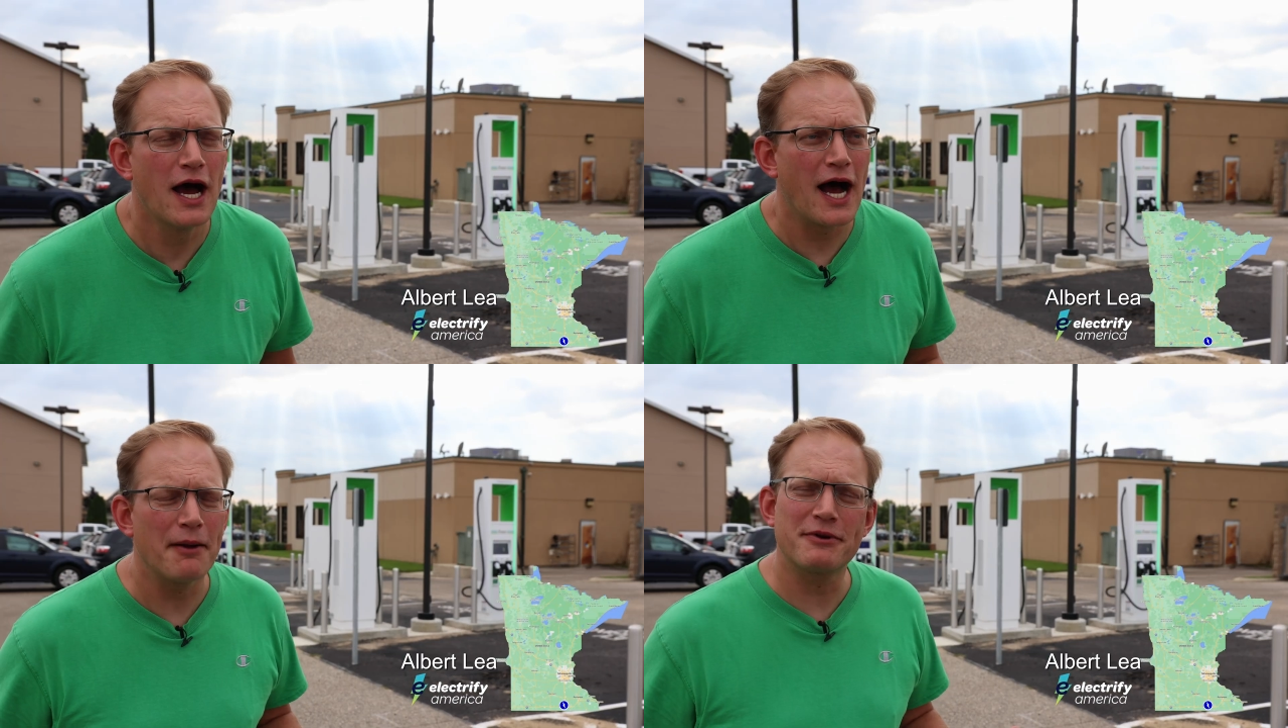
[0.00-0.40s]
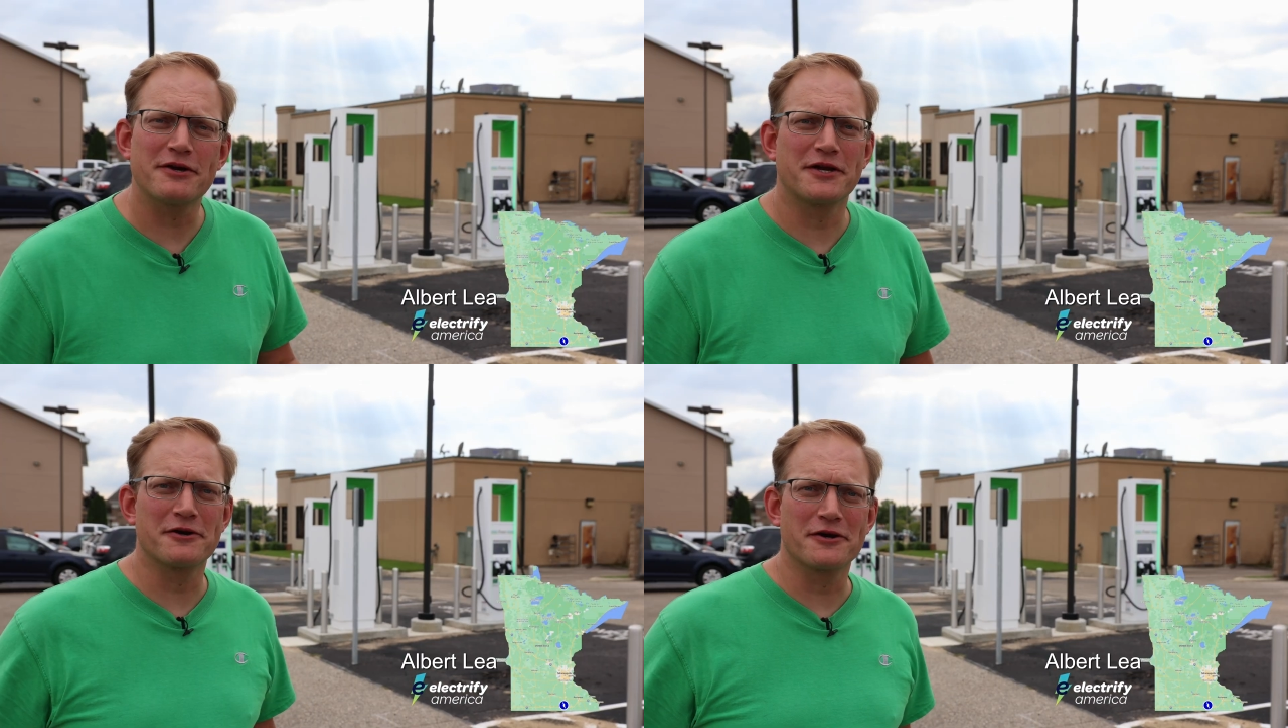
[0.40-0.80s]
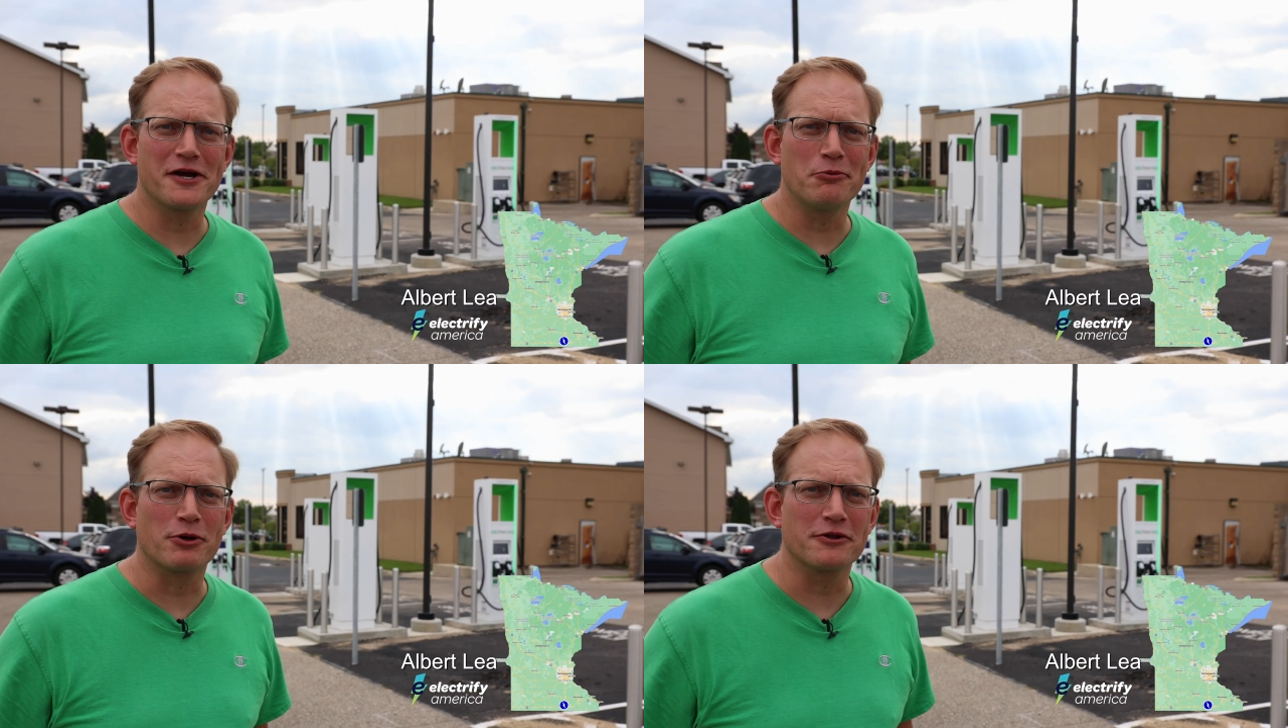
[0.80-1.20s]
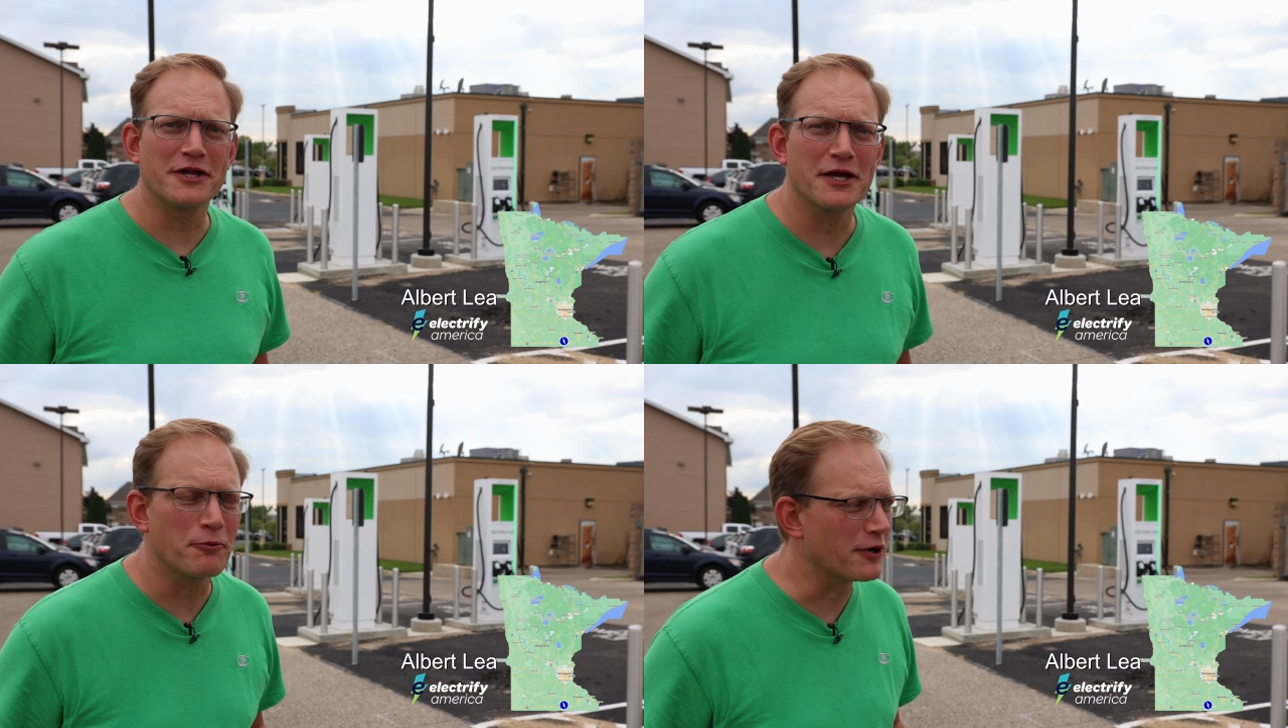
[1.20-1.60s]
I'm down here in Albert
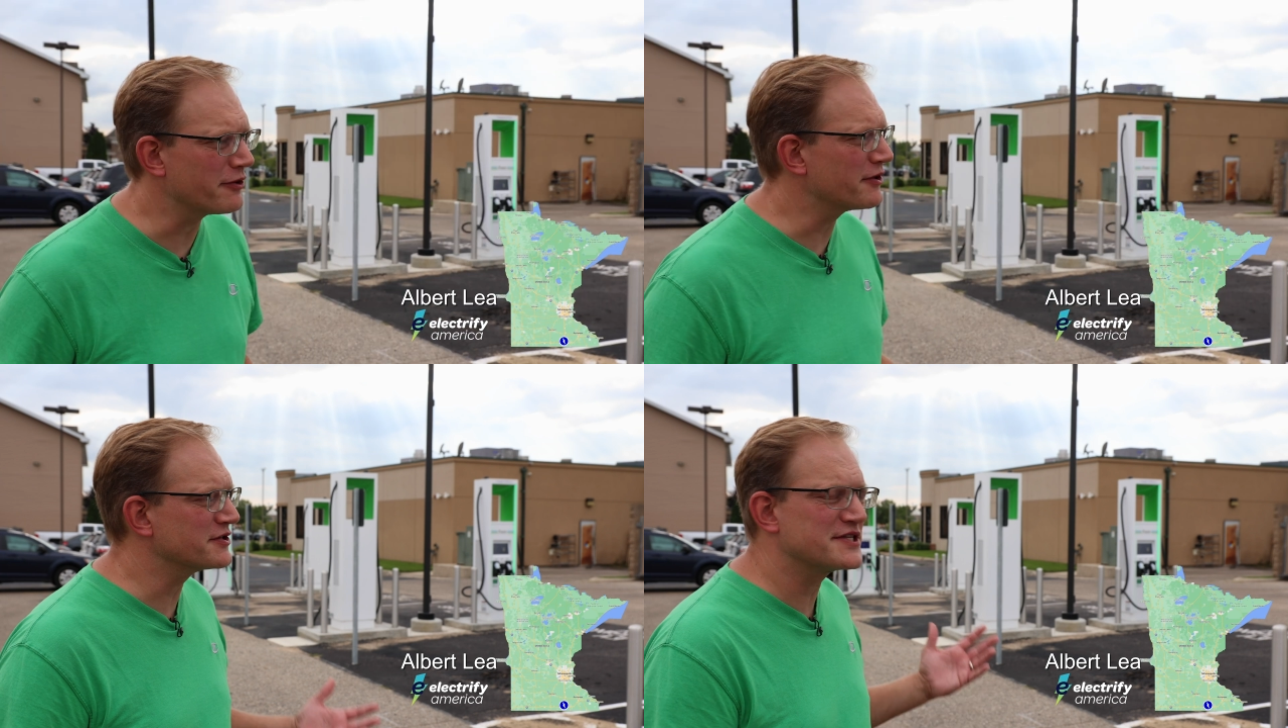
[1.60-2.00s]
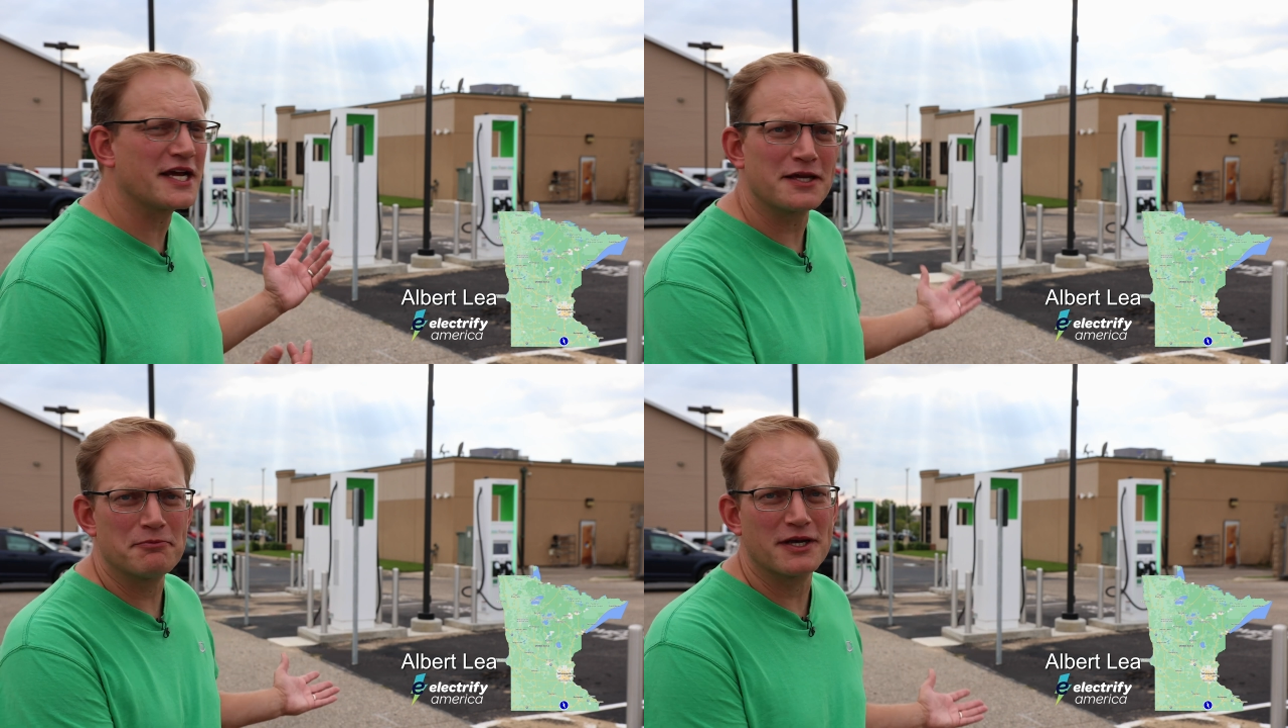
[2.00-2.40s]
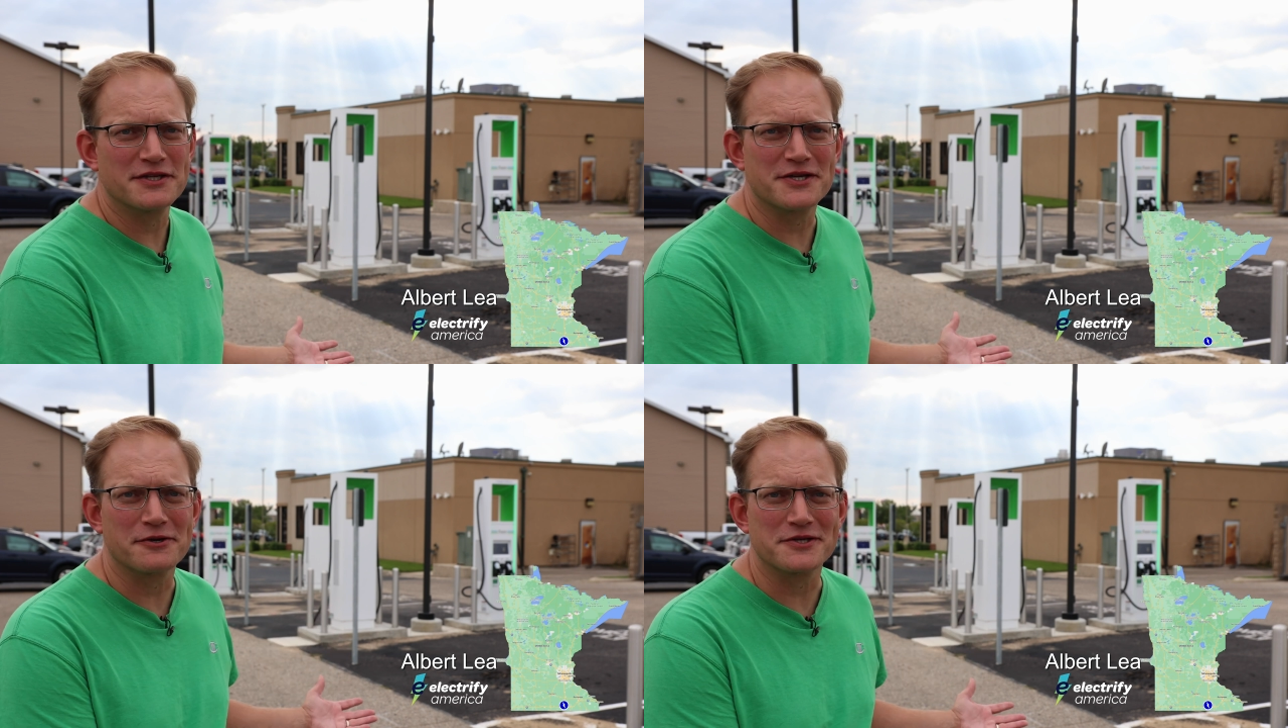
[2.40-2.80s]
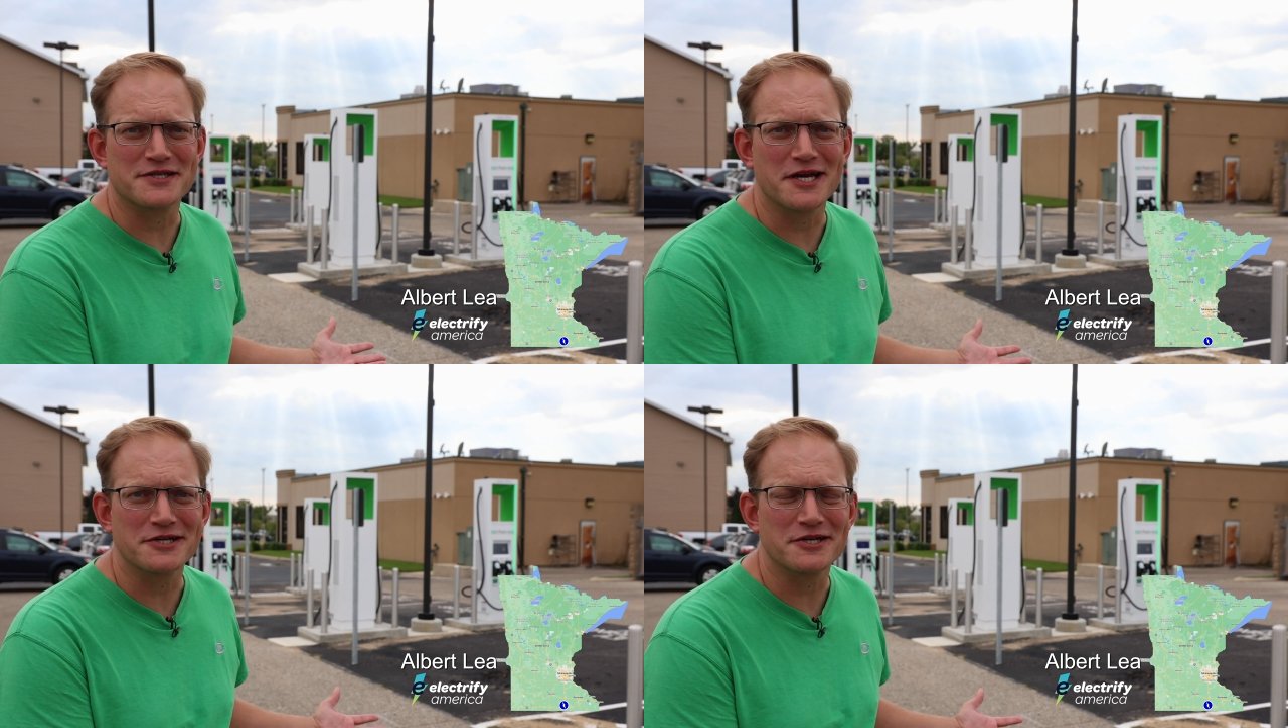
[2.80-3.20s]
Lea where their second Minnesota
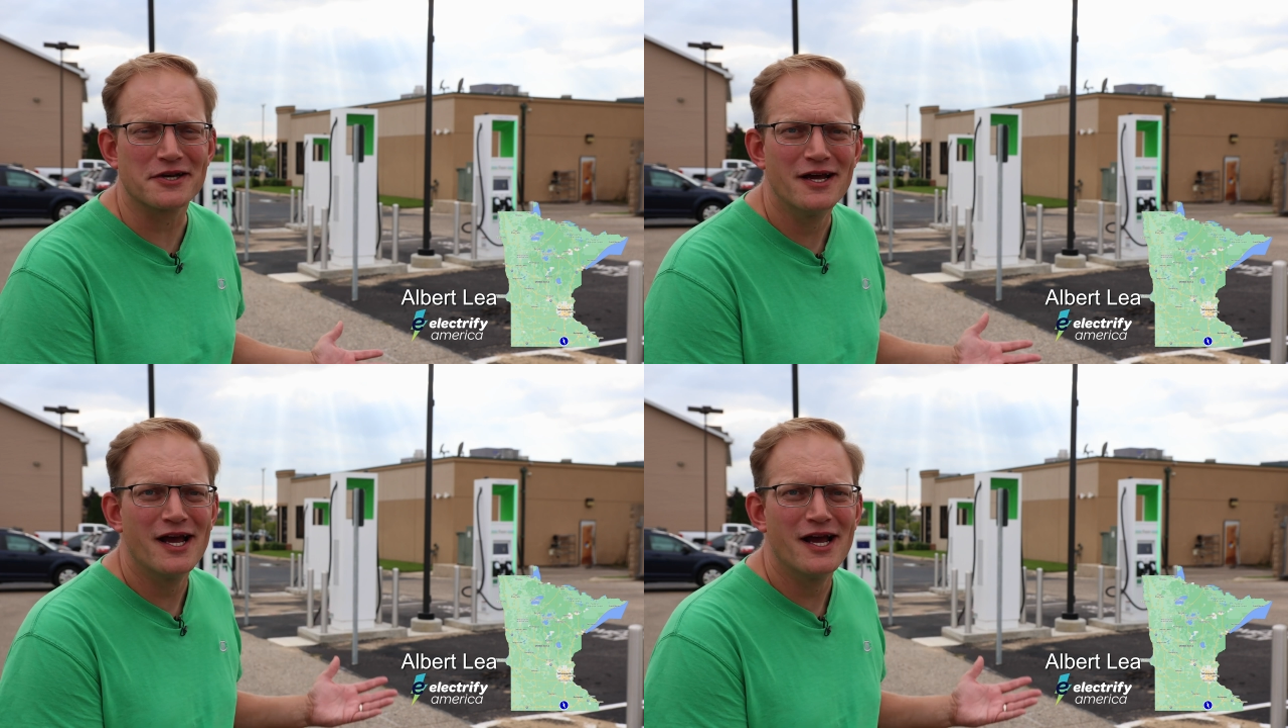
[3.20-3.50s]
station